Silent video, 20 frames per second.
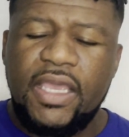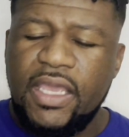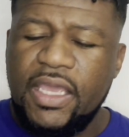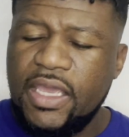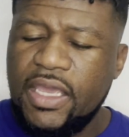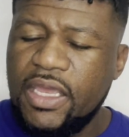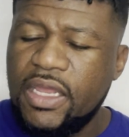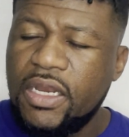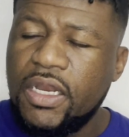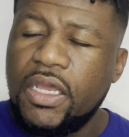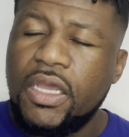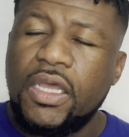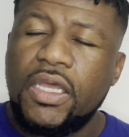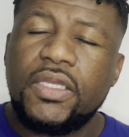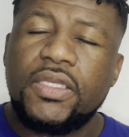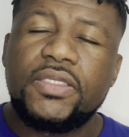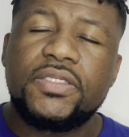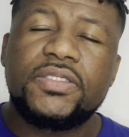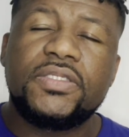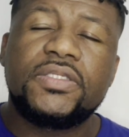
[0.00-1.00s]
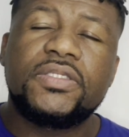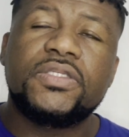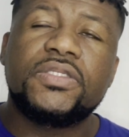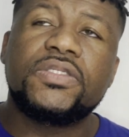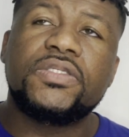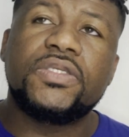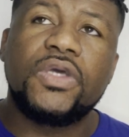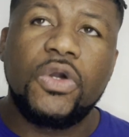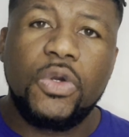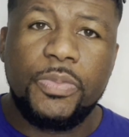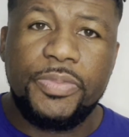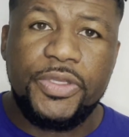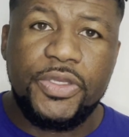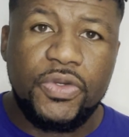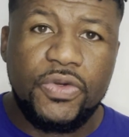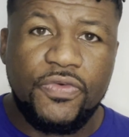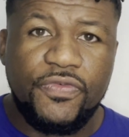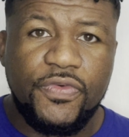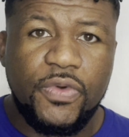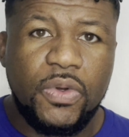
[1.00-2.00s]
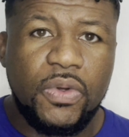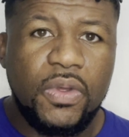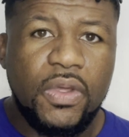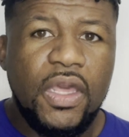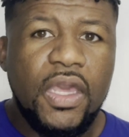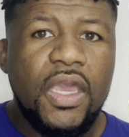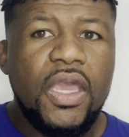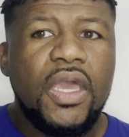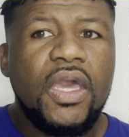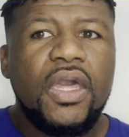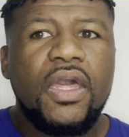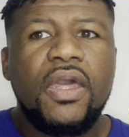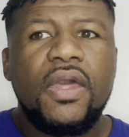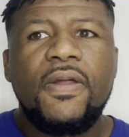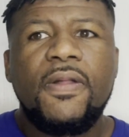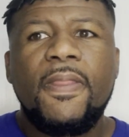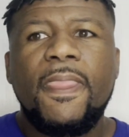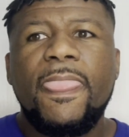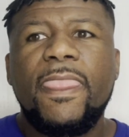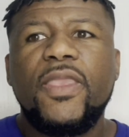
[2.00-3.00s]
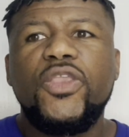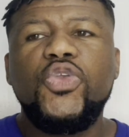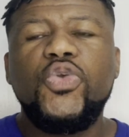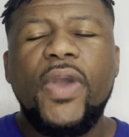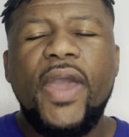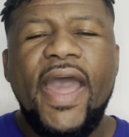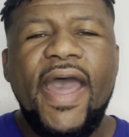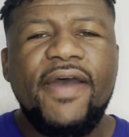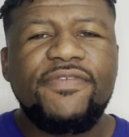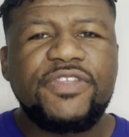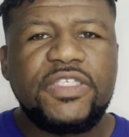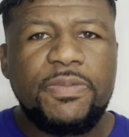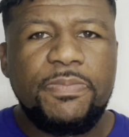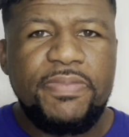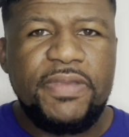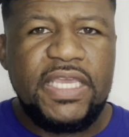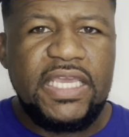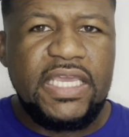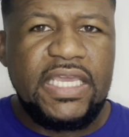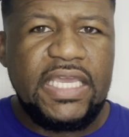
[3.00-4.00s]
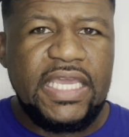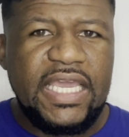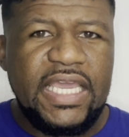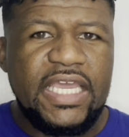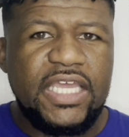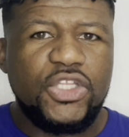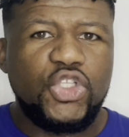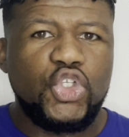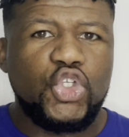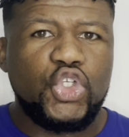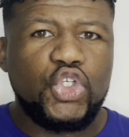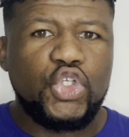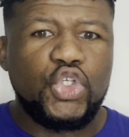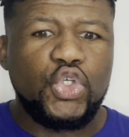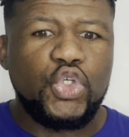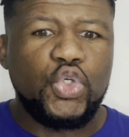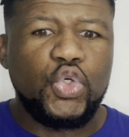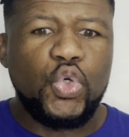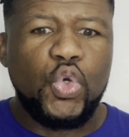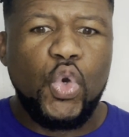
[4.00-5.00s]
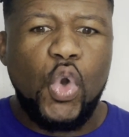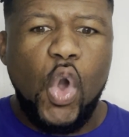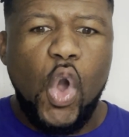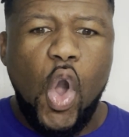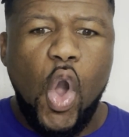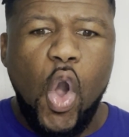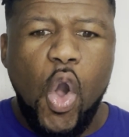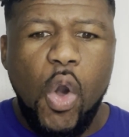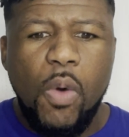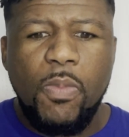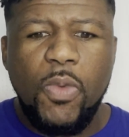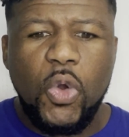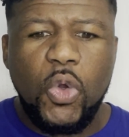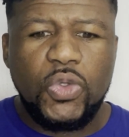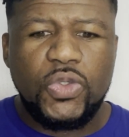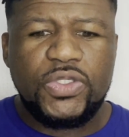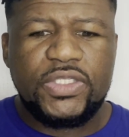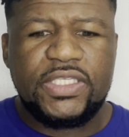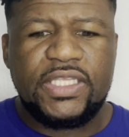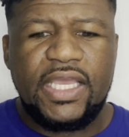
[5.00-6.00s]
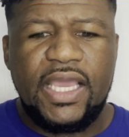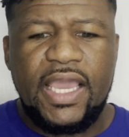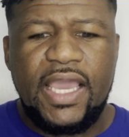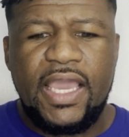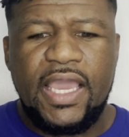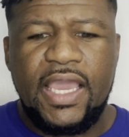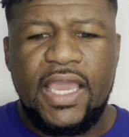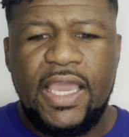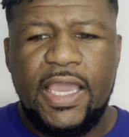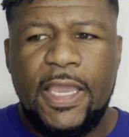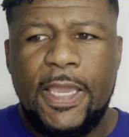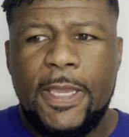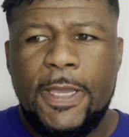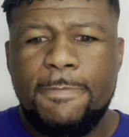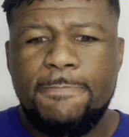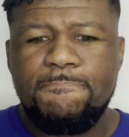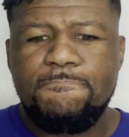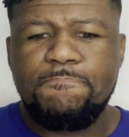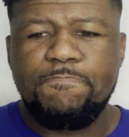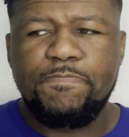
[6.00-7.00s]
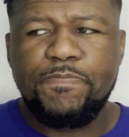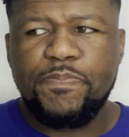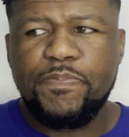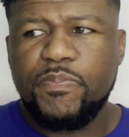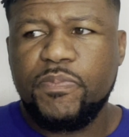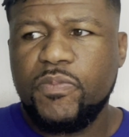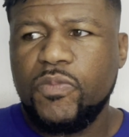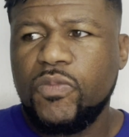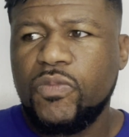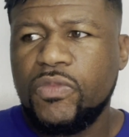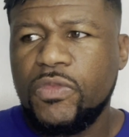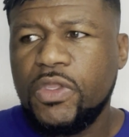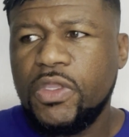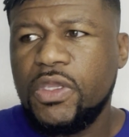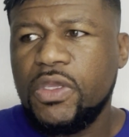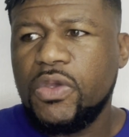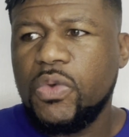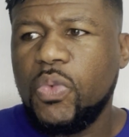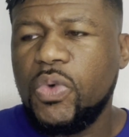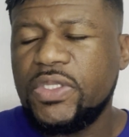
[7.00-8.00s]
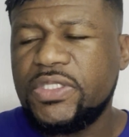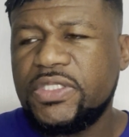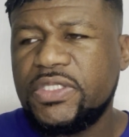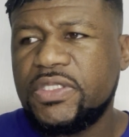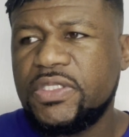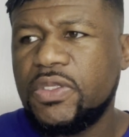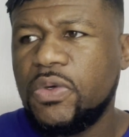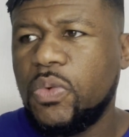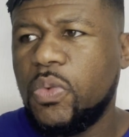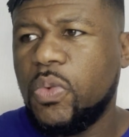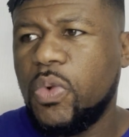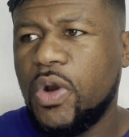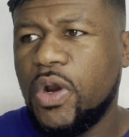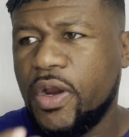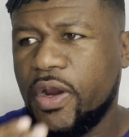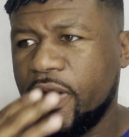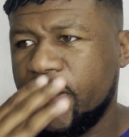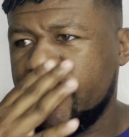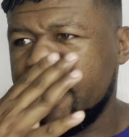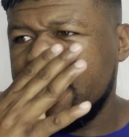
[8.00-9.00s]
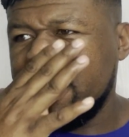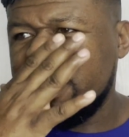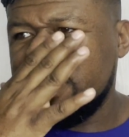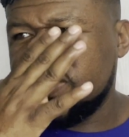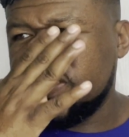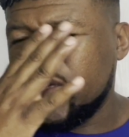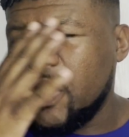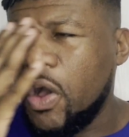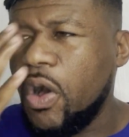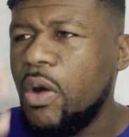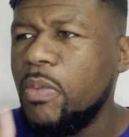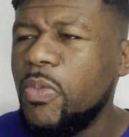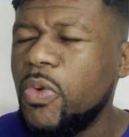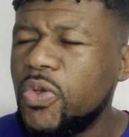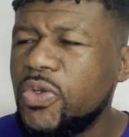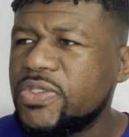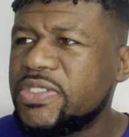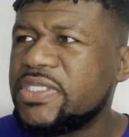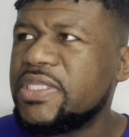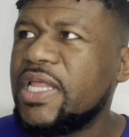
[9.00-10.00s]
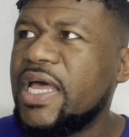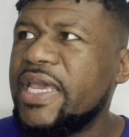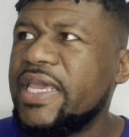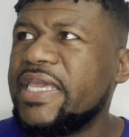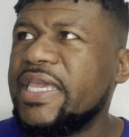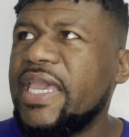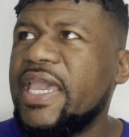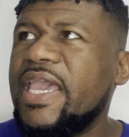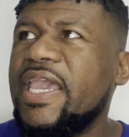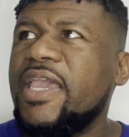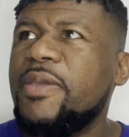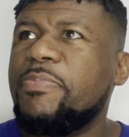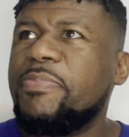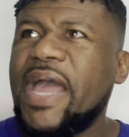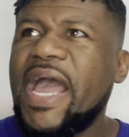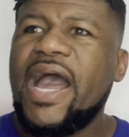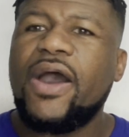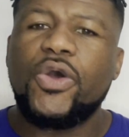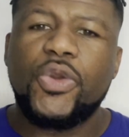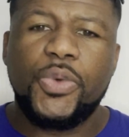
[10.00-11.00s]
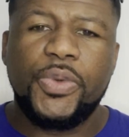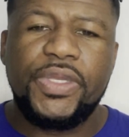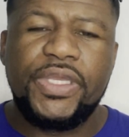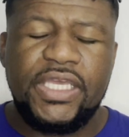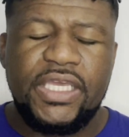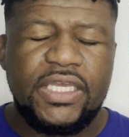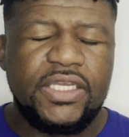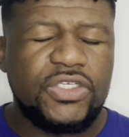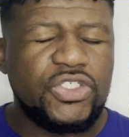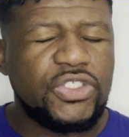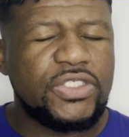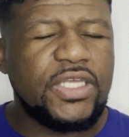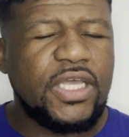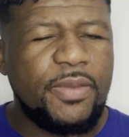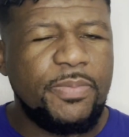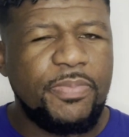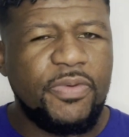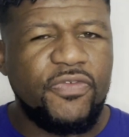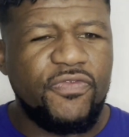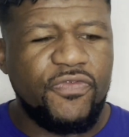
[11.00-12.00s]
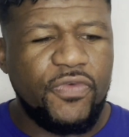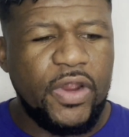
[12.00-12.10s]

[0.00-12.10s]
and so beautiful. You have to be into almost a, what's the word? It's almost like a powdery-ish type of